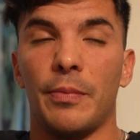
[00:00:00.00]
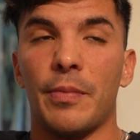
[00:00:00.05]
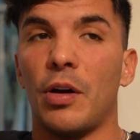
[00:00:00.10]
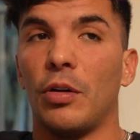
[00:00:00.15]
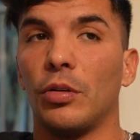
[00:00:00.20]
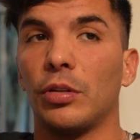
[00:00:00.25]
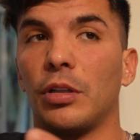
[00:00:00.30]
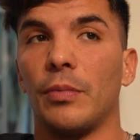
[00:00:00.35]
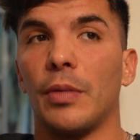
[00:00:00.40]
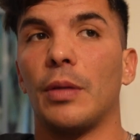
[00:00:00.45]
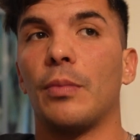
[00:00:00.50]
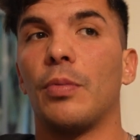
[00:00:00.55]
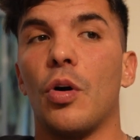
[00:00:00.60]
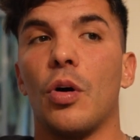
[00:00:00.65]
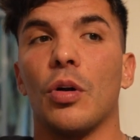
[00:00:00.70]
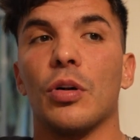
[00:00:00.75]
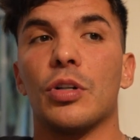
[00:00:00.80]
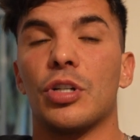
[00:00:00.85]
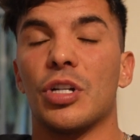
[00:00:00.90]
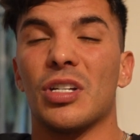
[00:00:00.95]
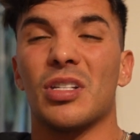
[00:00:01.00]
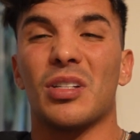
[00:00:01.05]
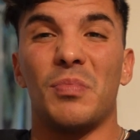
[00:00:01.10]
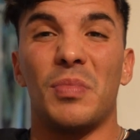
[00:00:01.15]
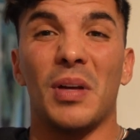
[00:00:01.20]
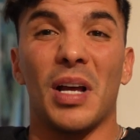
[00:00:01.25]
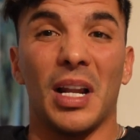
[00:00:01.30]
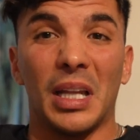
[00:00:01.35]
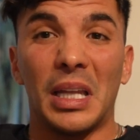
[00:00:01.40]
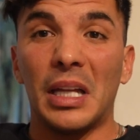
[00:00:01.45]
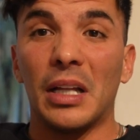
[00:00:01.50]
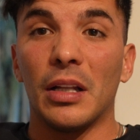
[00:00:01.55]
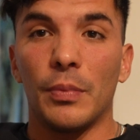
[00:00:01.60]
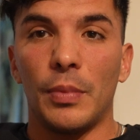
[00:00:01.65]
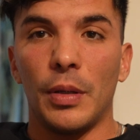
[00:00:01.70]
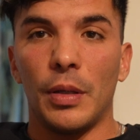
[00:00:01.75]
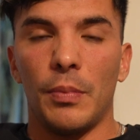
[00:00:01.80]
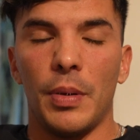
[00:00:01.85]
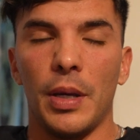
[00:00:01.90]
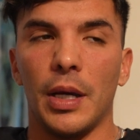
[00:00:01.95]
My ultimate goal is just to be a little
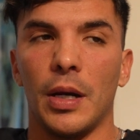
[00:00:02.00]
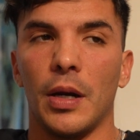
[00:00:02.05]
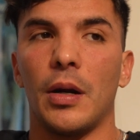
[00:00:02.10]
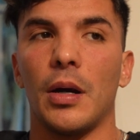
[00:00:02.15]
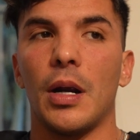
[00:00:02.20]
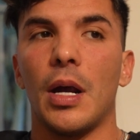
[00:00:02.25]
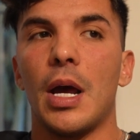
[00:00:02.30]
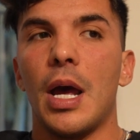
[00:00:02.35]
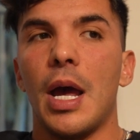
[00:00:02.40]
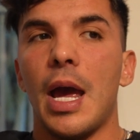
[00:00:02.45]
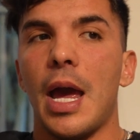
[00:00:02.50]
bit bigger